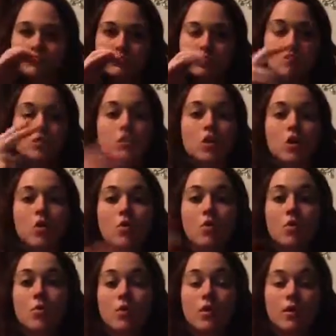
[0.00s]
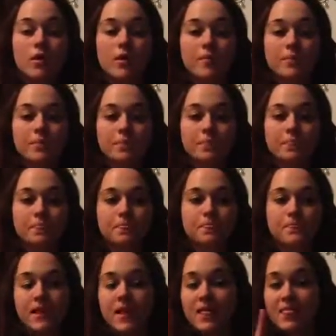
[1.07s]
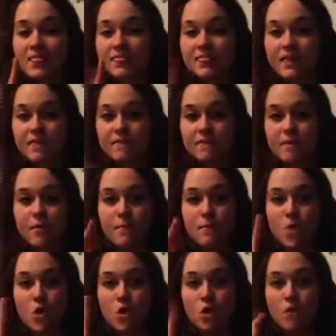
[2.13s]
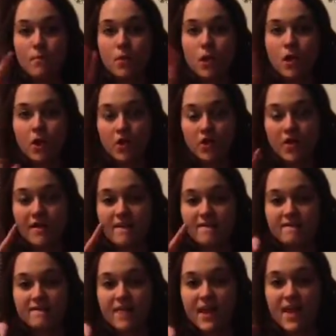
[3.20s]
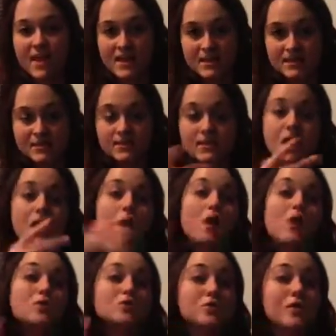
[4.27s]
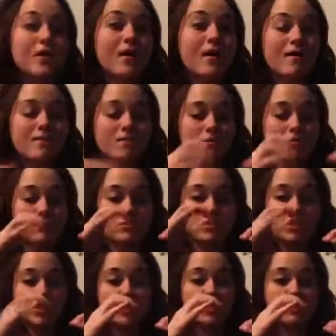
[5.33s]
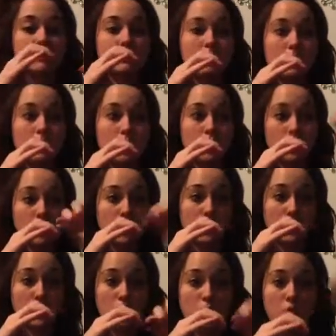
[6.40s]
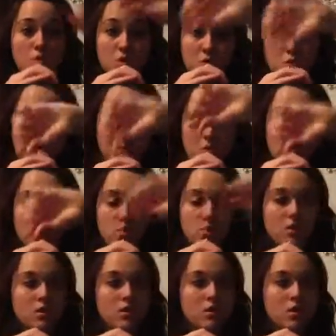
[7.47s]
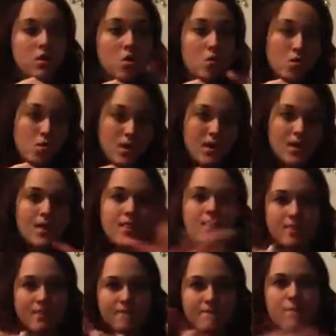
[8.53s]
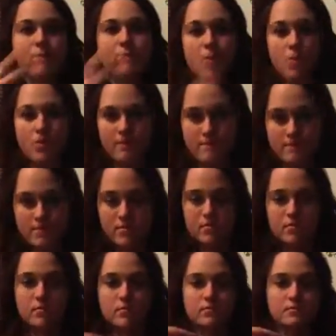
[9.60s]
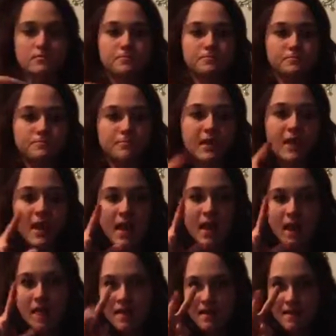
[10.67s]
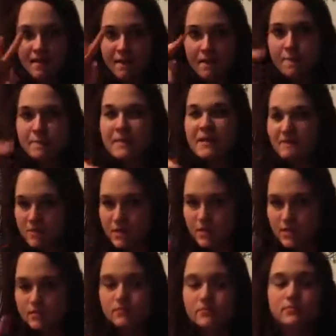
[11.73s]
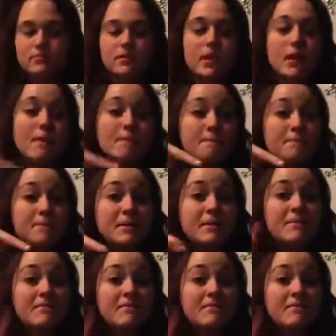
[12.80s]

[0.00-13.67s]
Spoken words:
the left pulmonary veins and the right pulmonary veins. On the models, you will notice that the pulmonary veins appear red